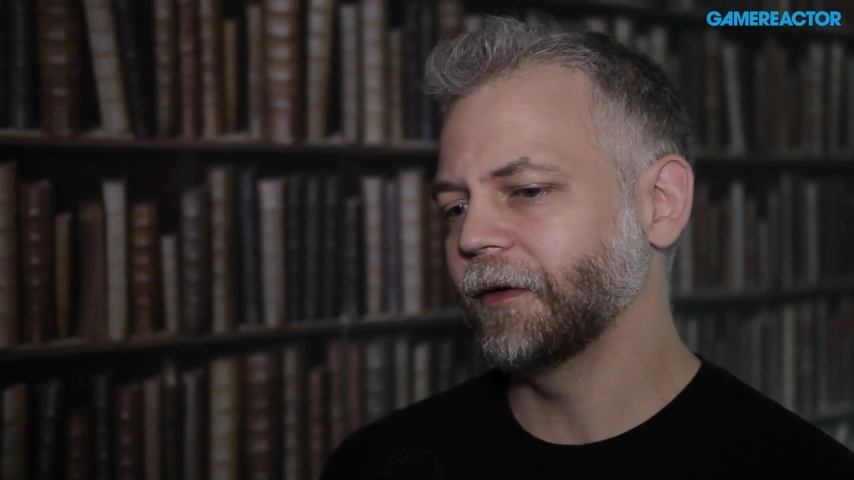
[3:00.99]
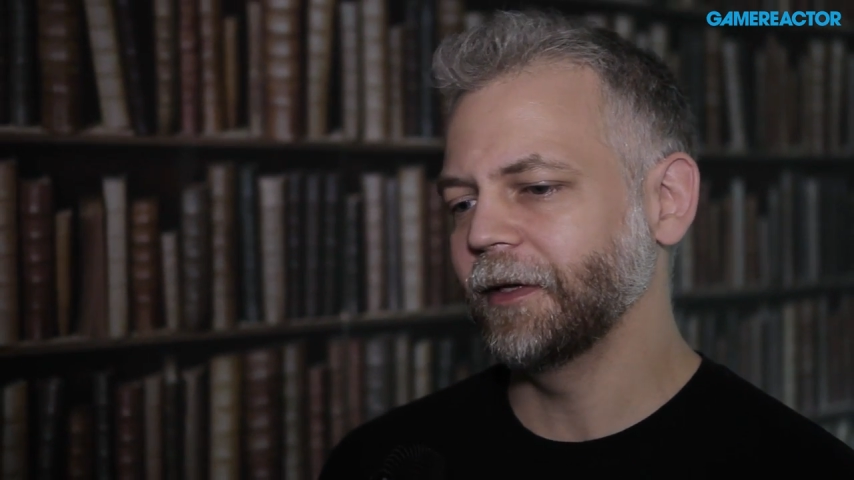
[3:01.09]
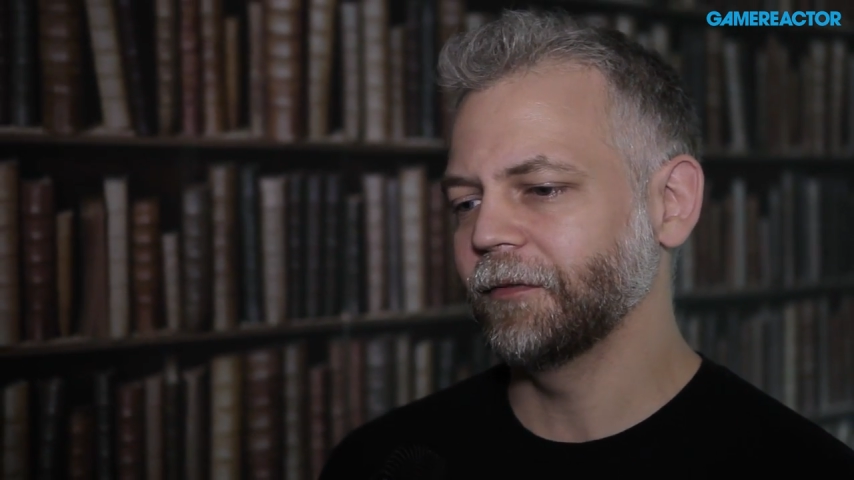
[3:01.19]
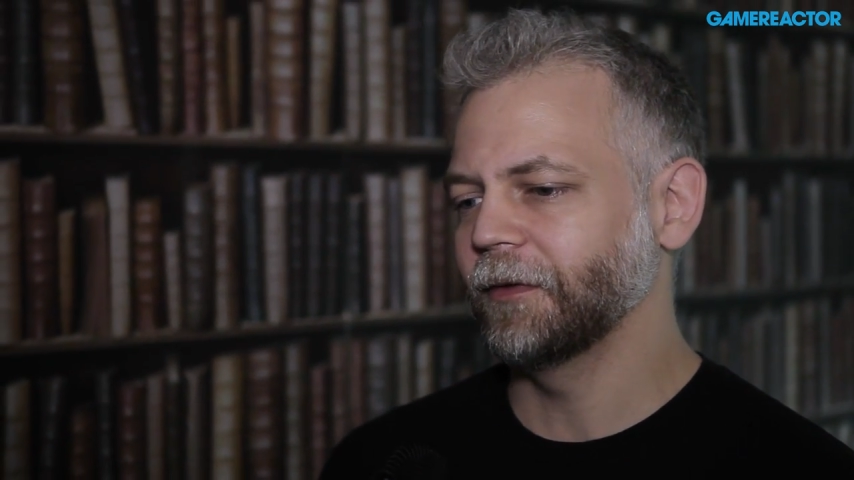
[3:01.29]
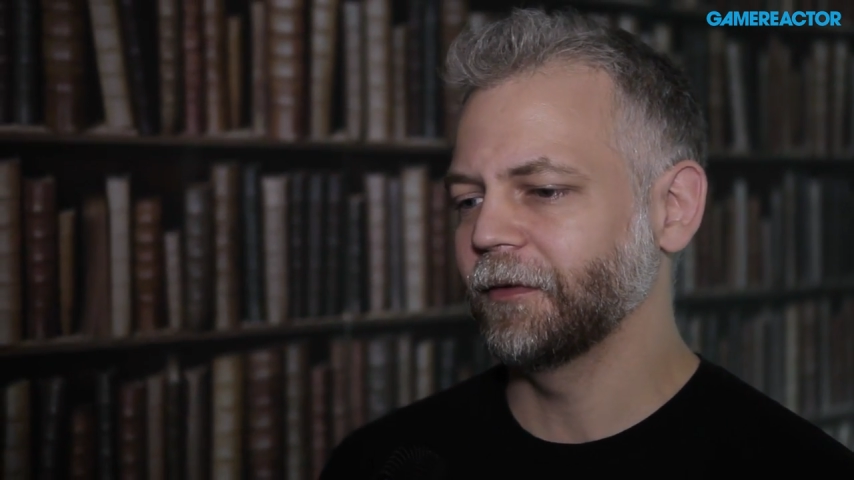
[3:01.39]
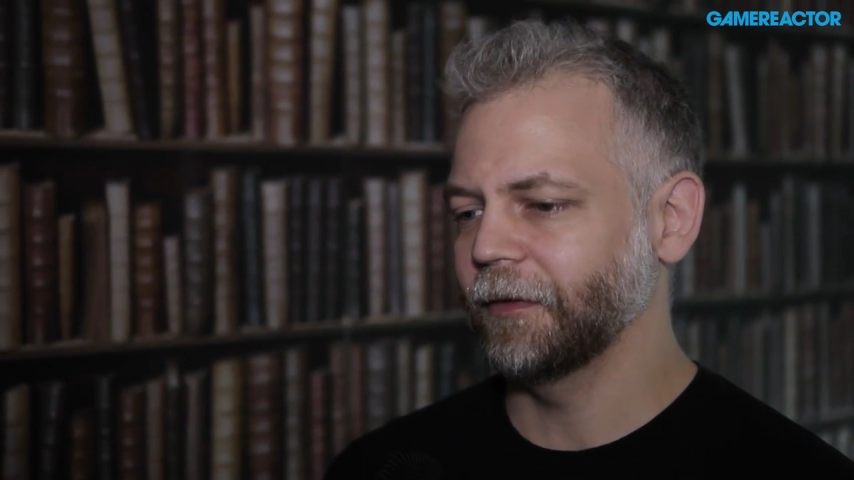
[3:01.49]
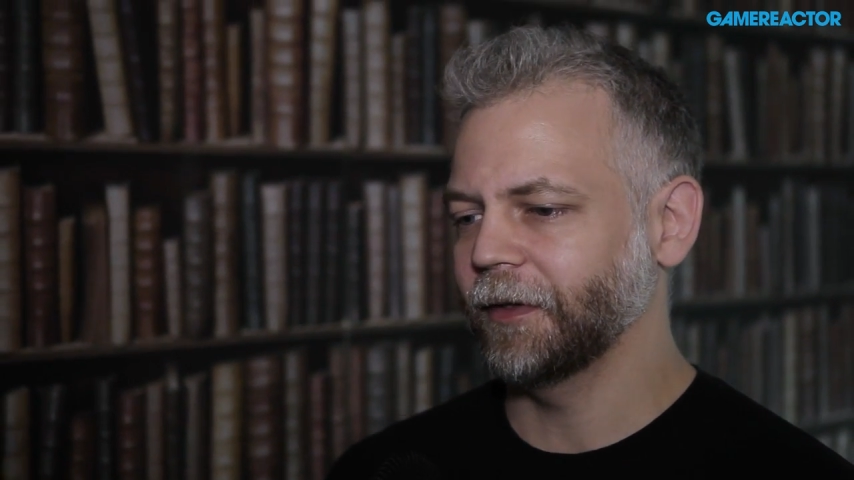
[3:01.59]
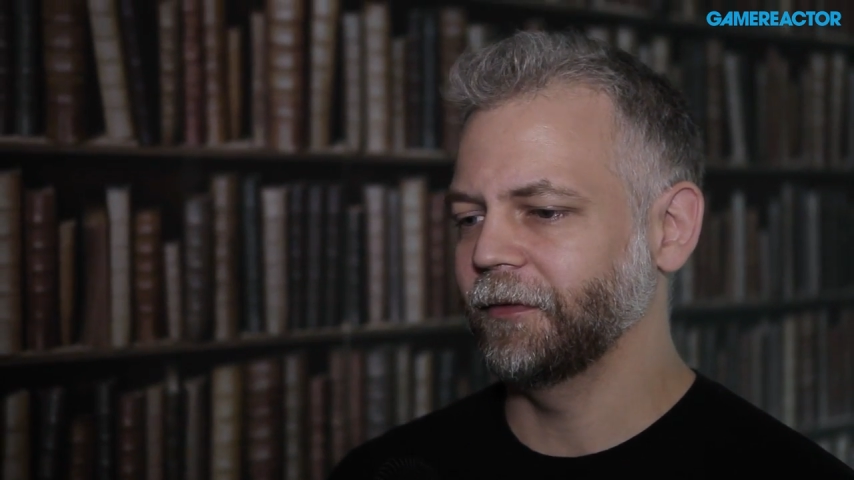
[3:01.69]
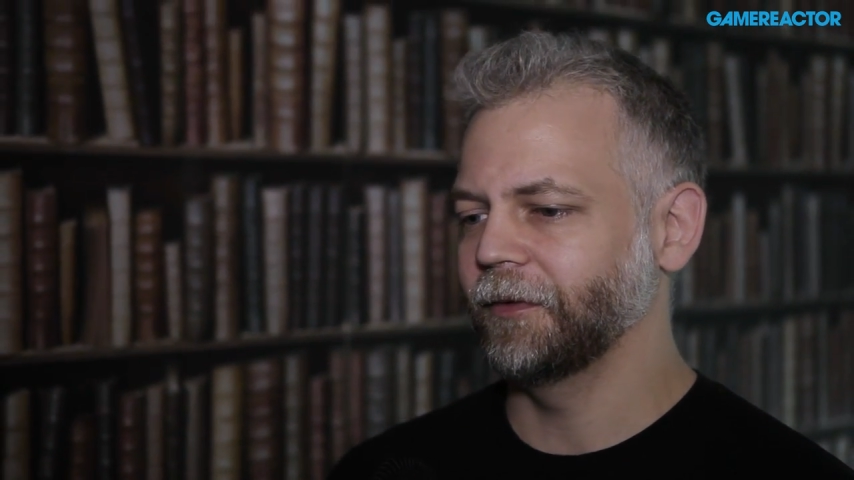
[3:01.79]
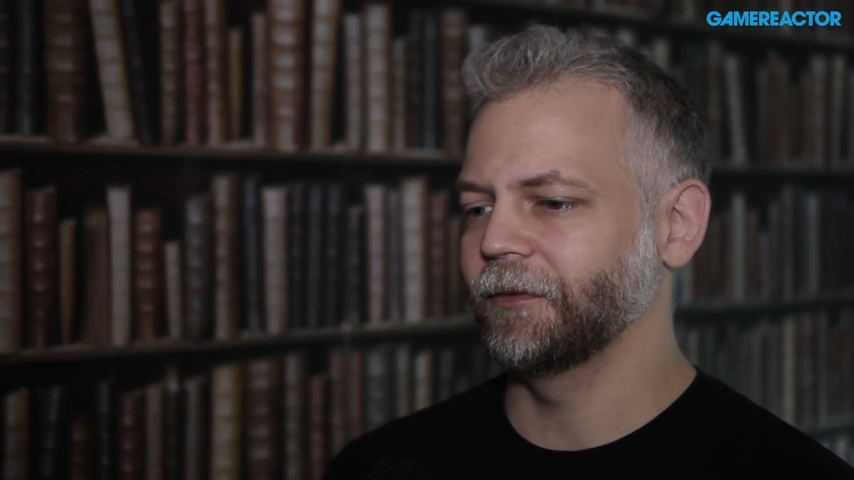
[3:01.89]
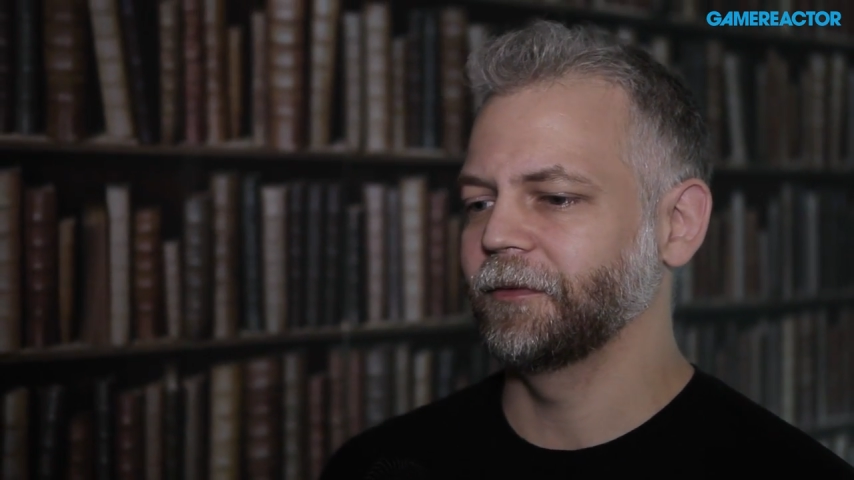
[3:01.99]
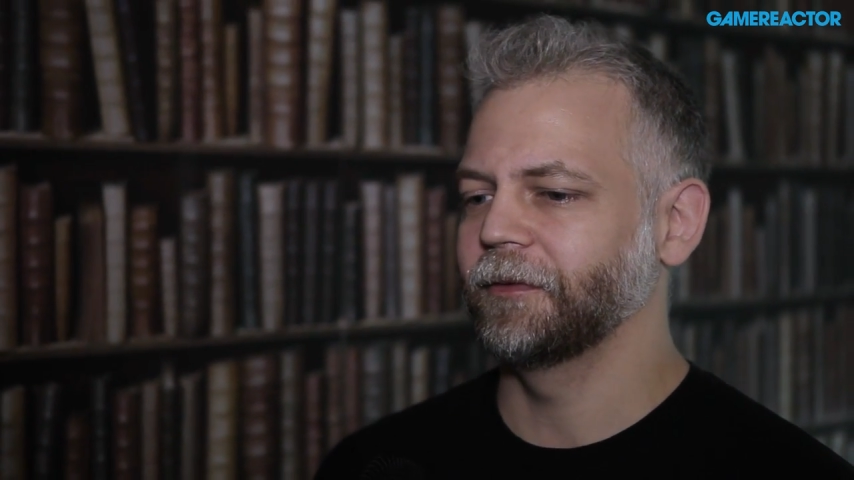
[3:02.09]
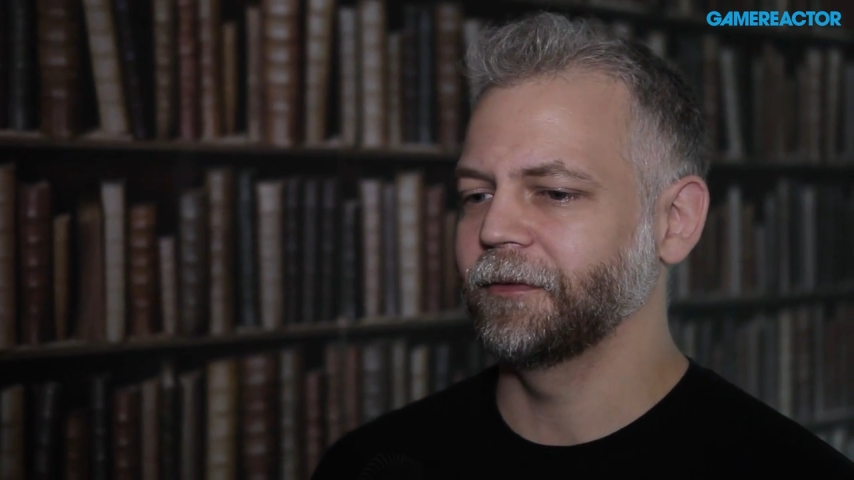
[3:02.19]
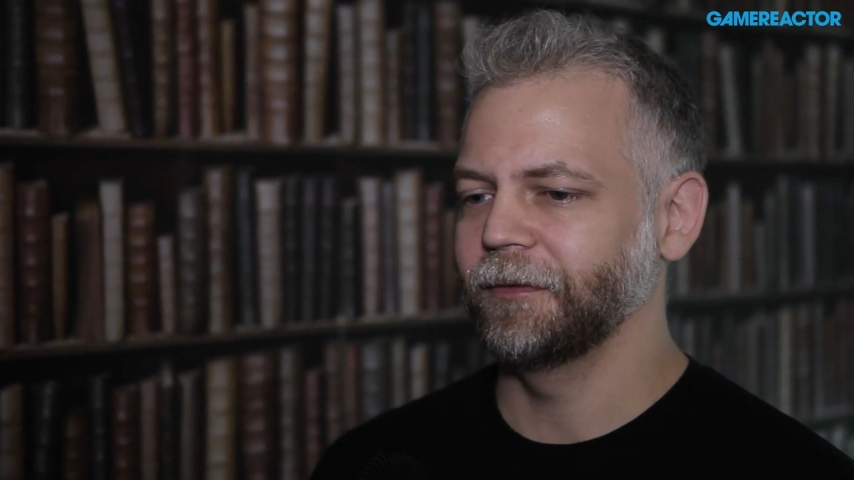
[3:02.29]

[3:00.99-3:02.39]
even, that you